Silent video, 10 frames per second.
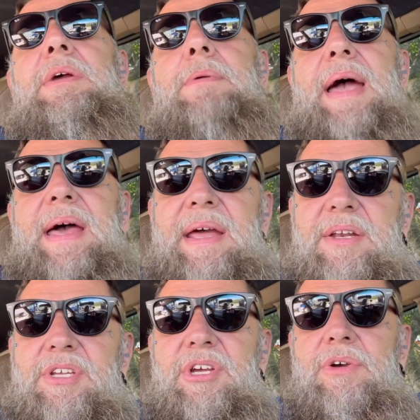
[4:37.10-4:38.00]
you ran
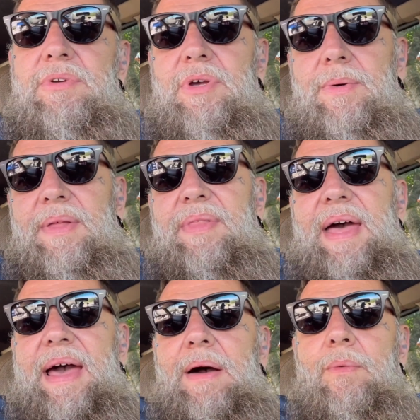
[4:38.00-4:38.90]
into doing
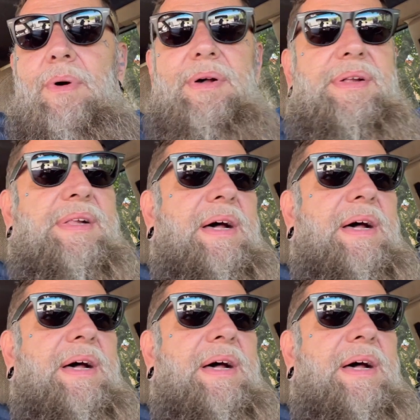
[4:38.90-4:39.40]
that was